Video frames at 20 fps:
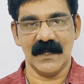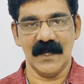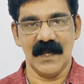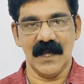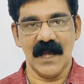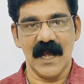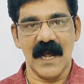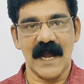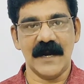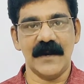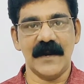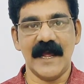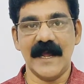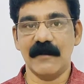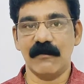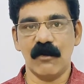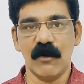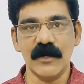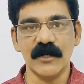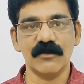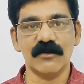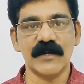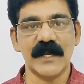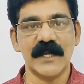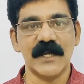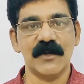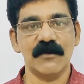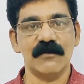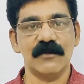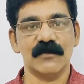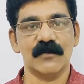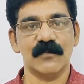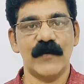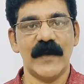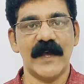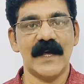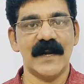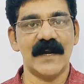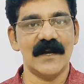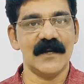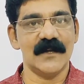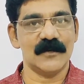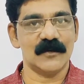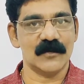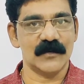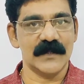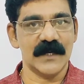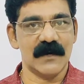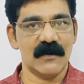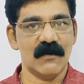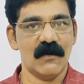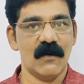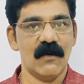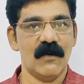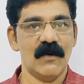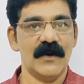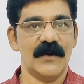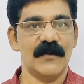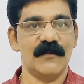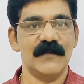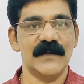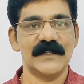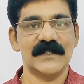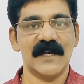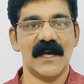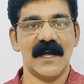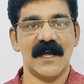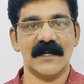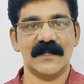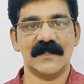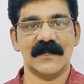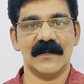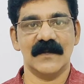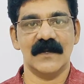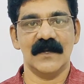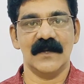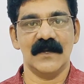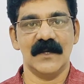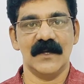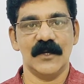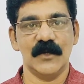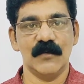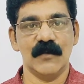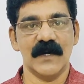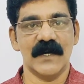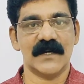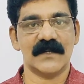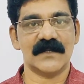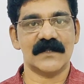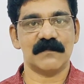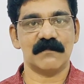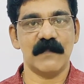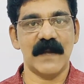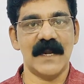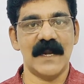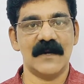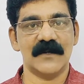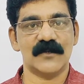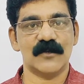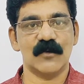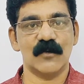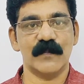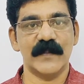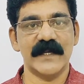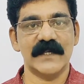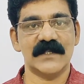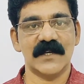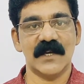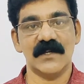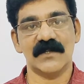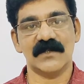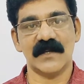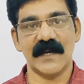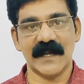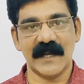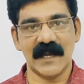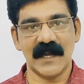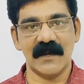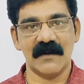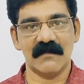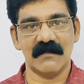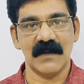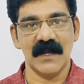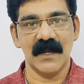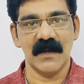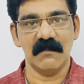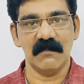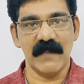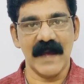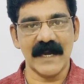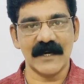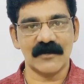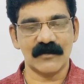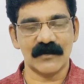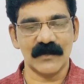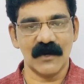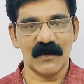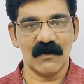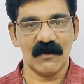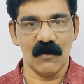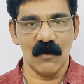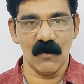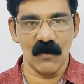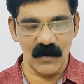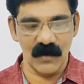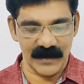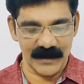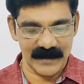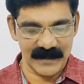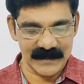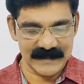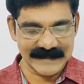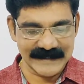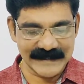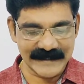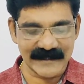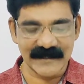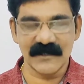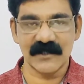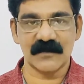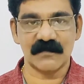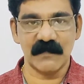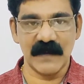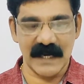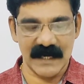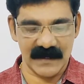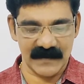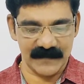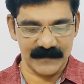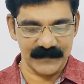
And I am going to take you to where? To the old wizard. Your smell should be changed again back to the old dirty smell.